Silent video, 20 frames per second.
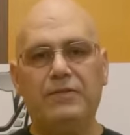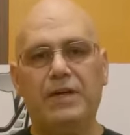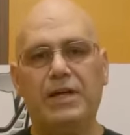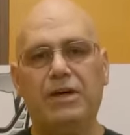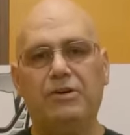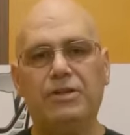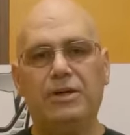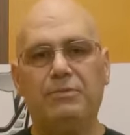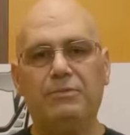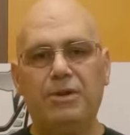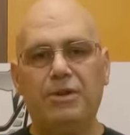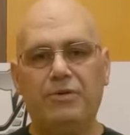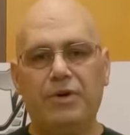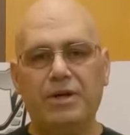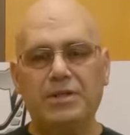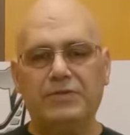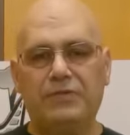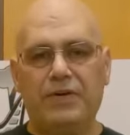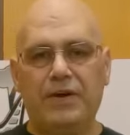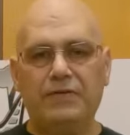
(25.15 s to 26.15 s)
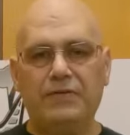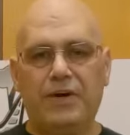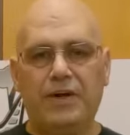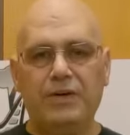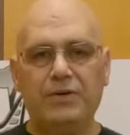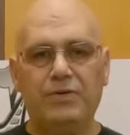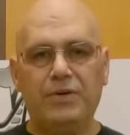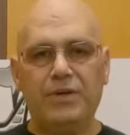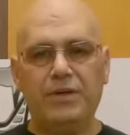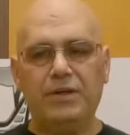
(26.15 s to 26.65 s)
an LWX
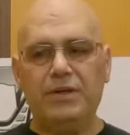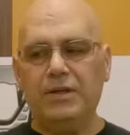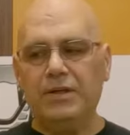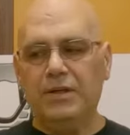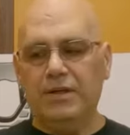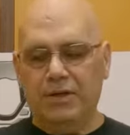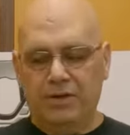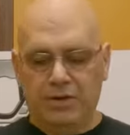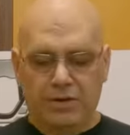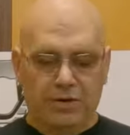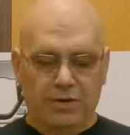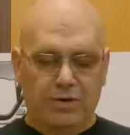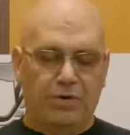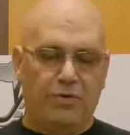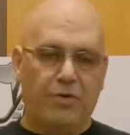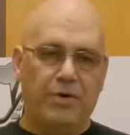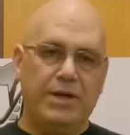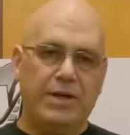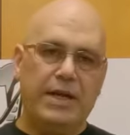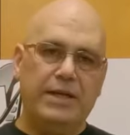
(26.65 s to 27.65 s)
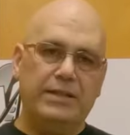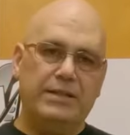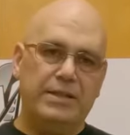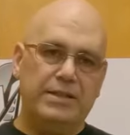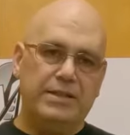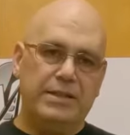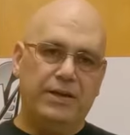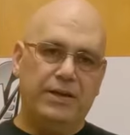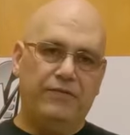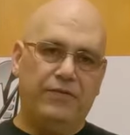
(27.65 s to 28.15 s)
500, or an
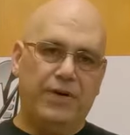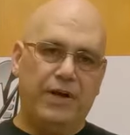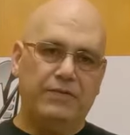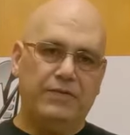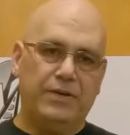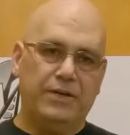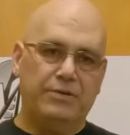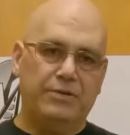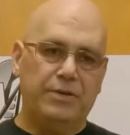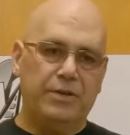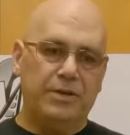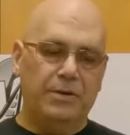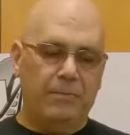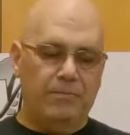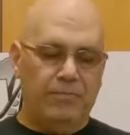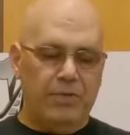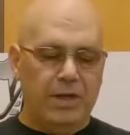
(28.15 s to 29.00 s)
ATC 500.